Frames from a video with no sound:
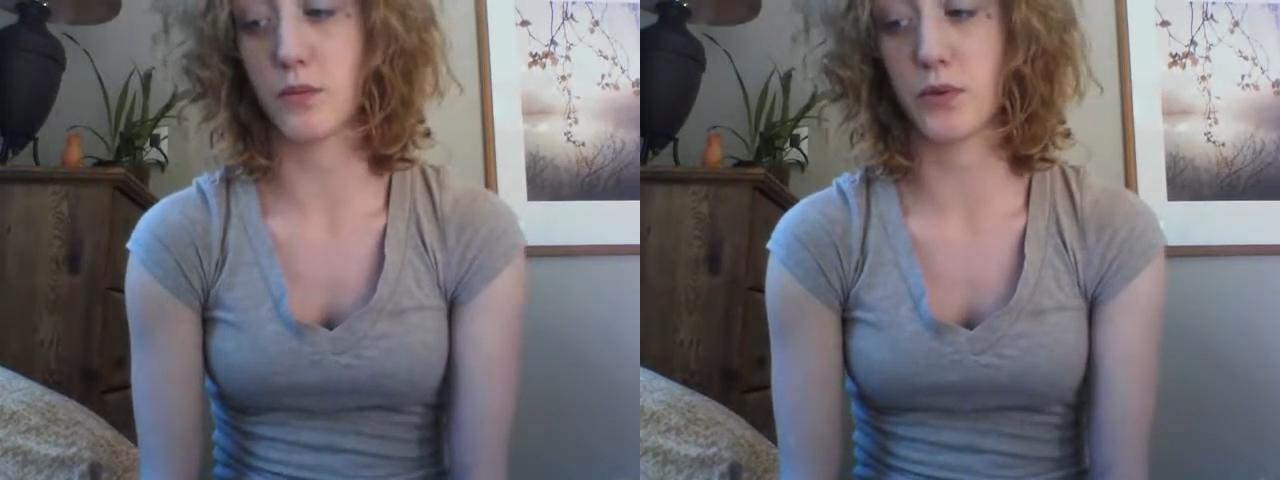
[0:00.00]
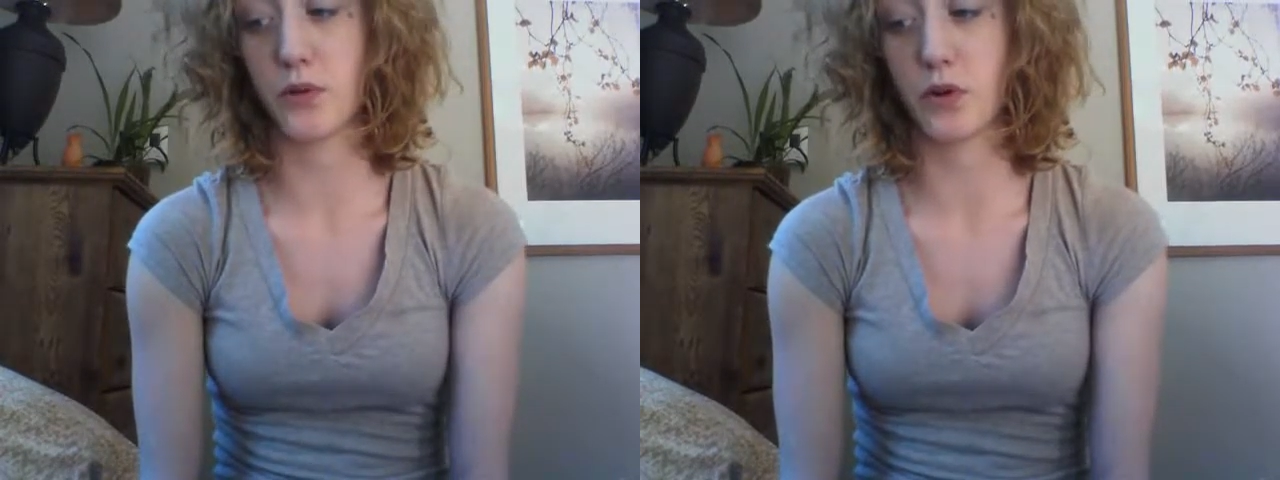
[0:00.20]

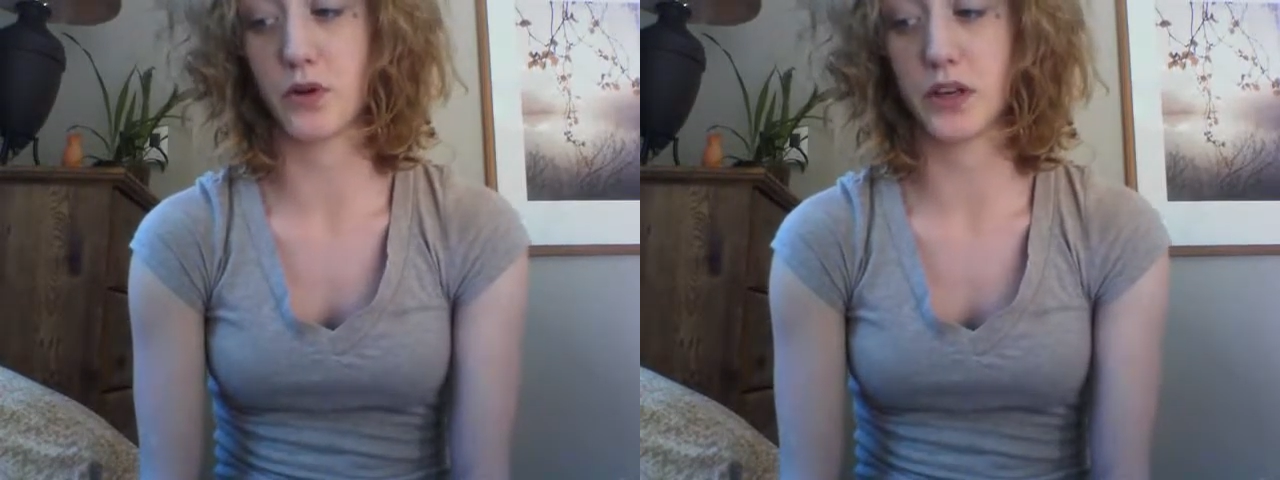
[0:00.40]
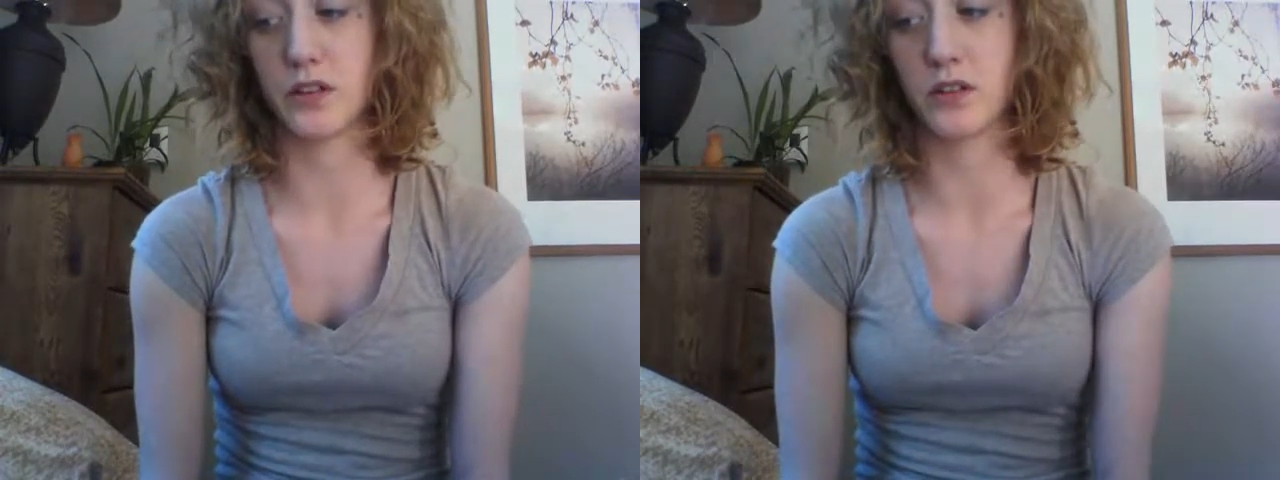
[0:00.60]

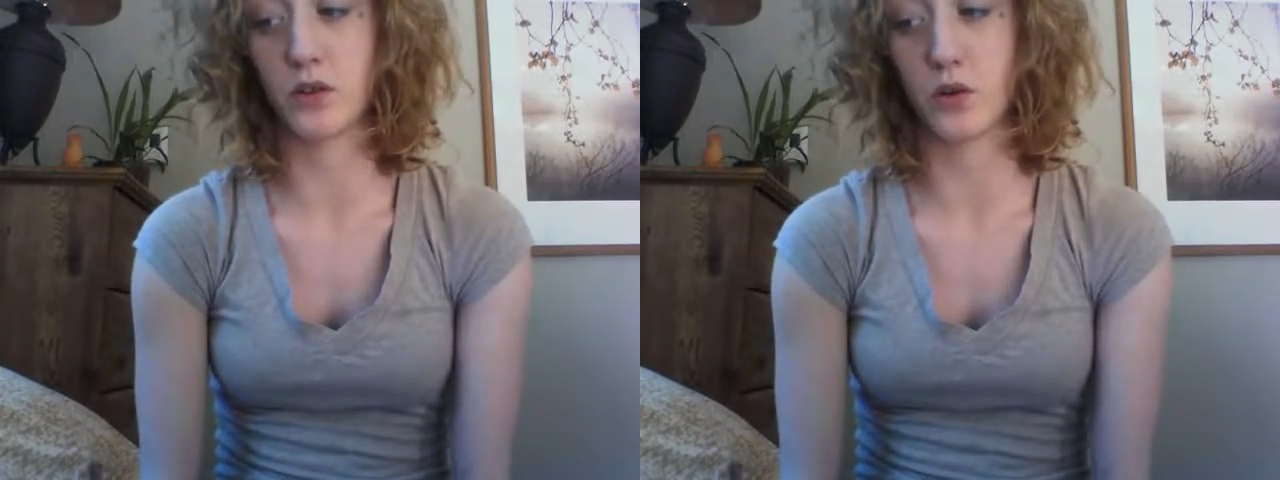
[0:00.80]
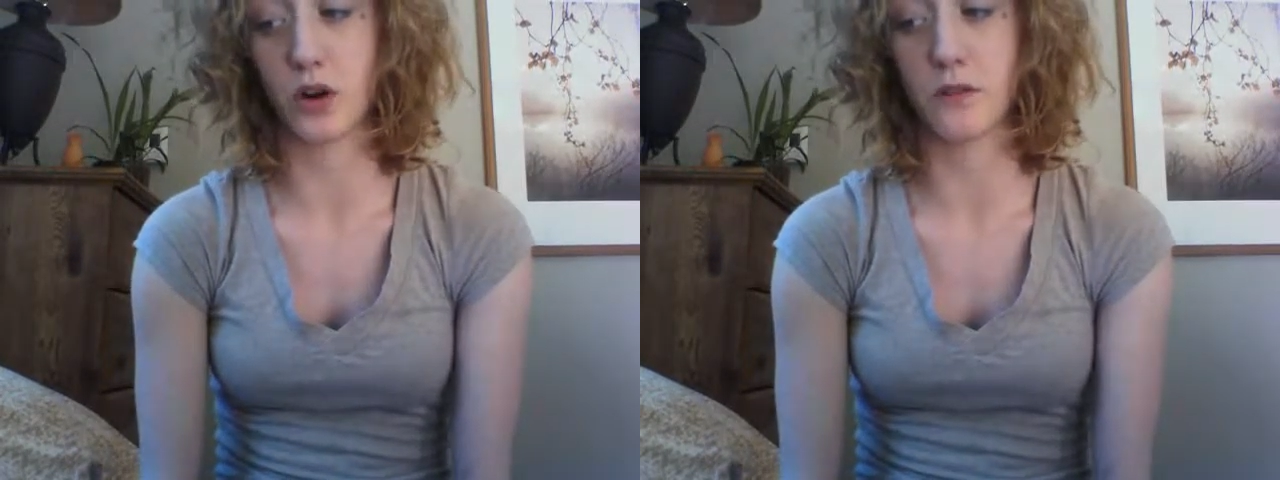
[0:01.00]

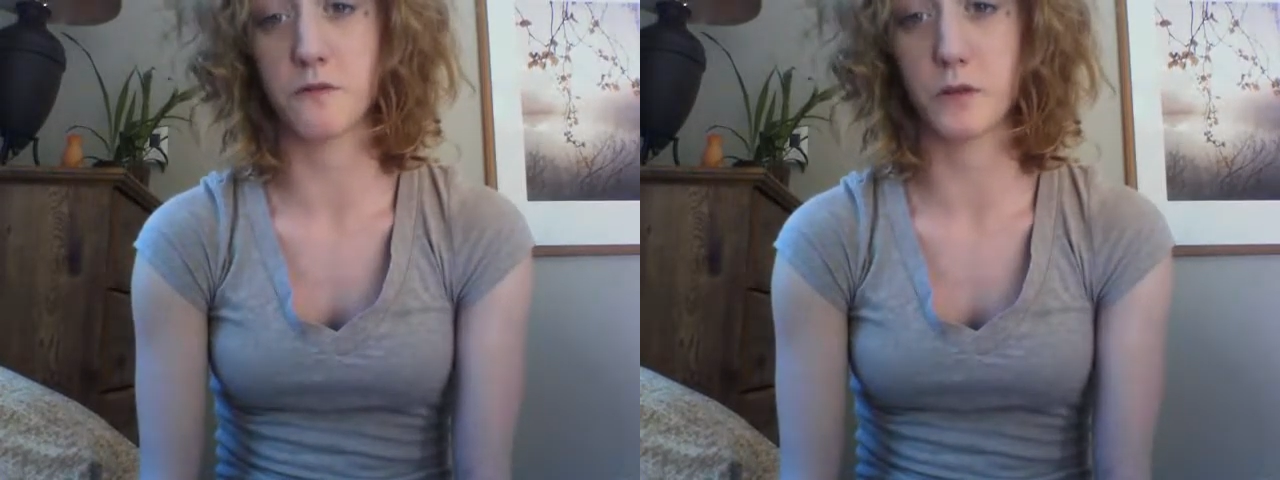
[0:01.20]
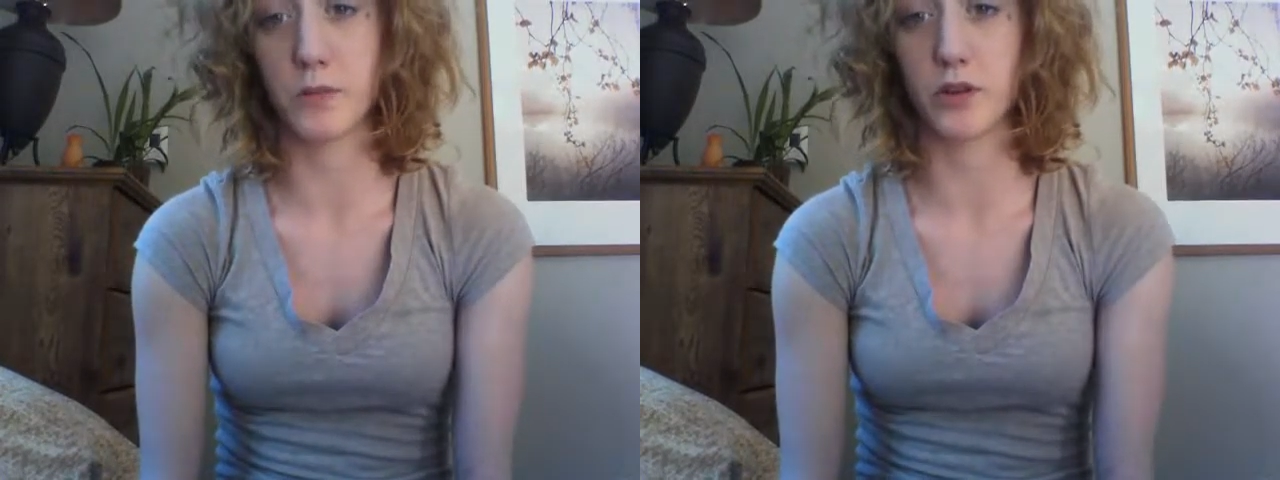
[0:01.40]
peroneal or
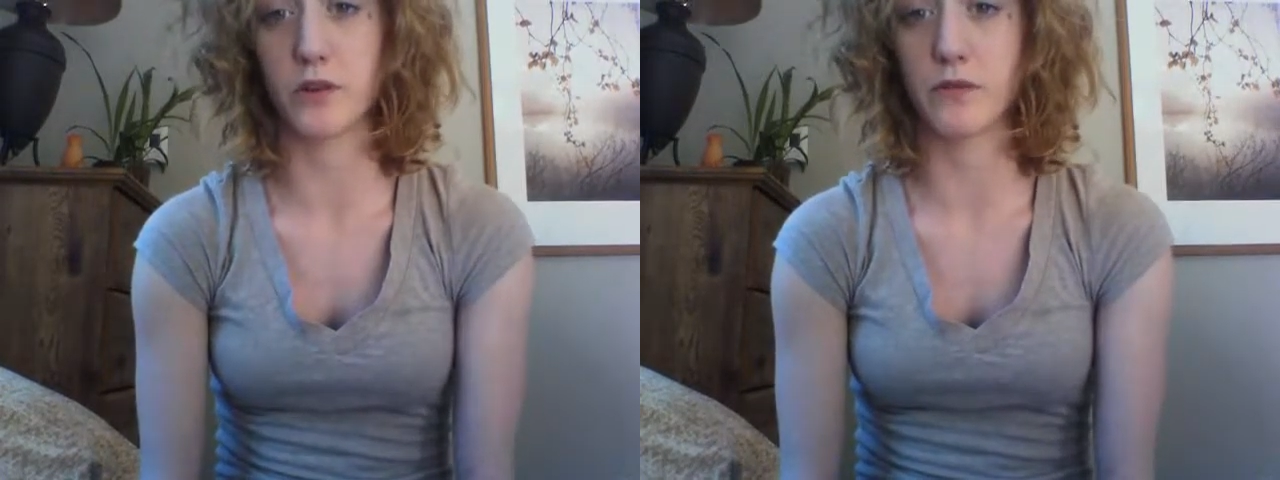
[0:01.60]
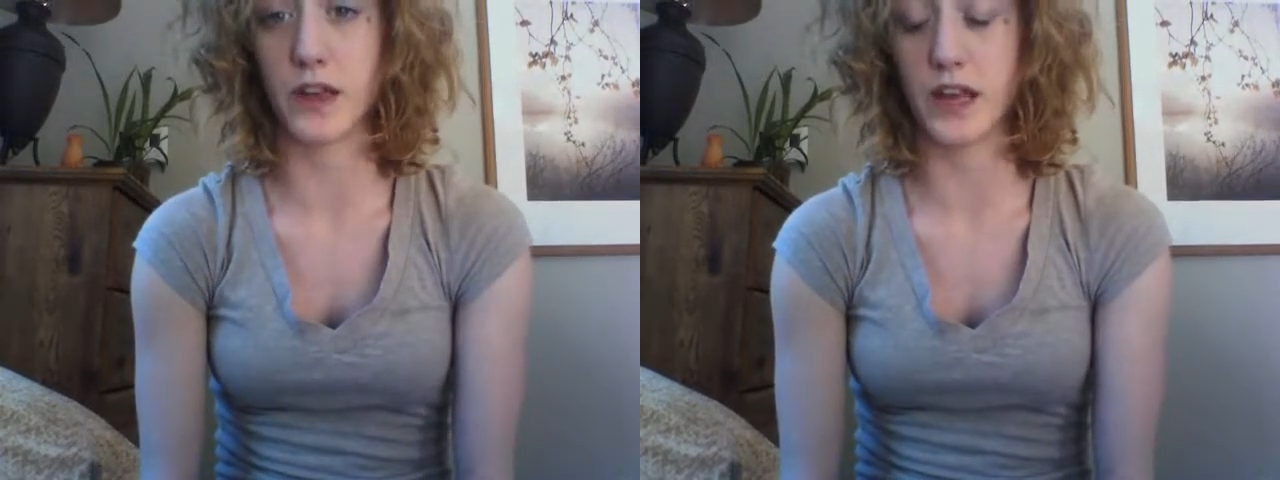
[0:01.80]

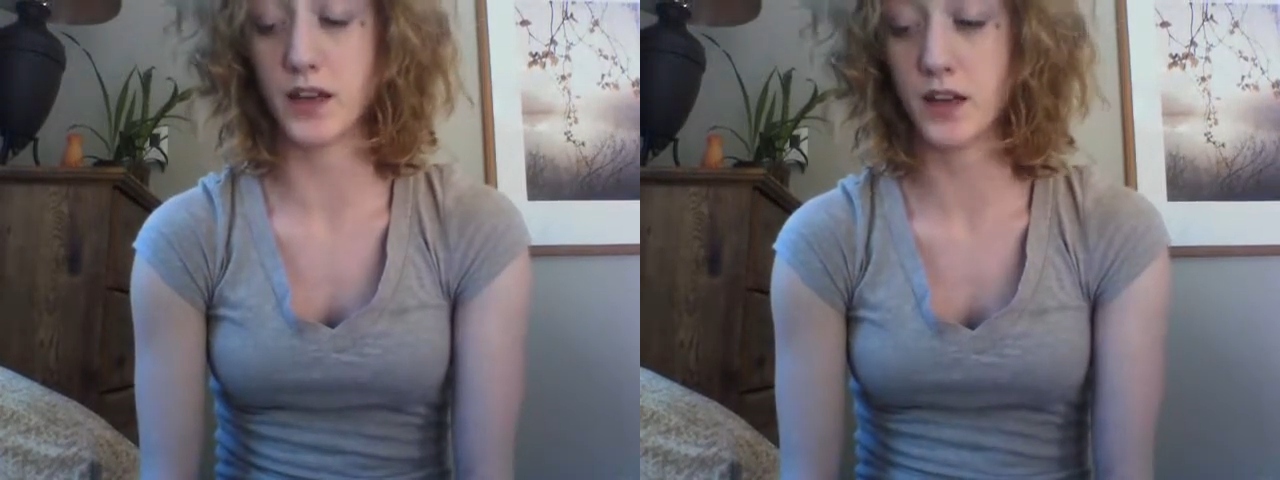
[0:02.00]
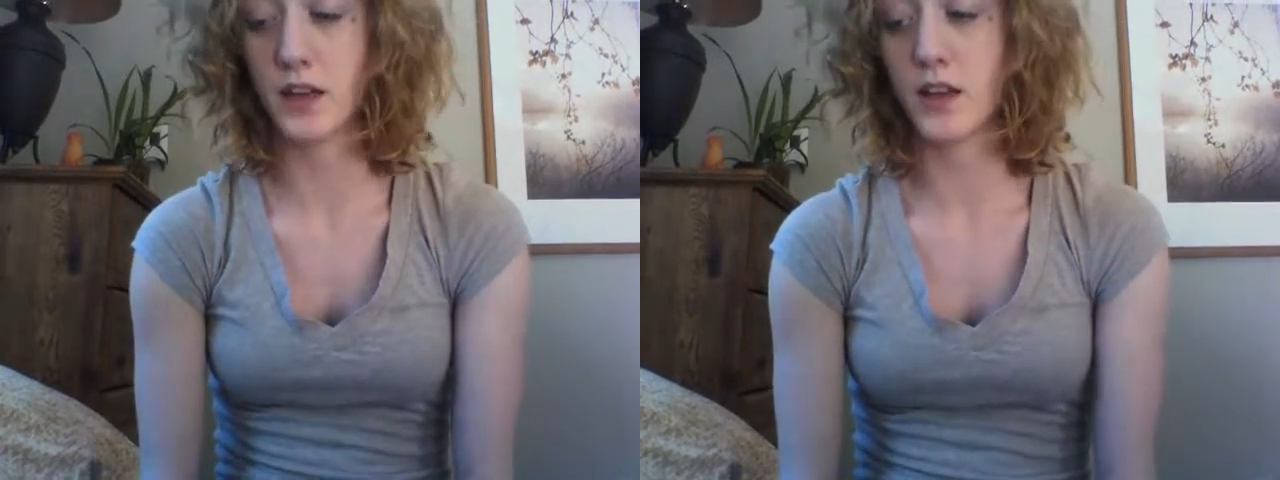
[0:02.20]
fibular vein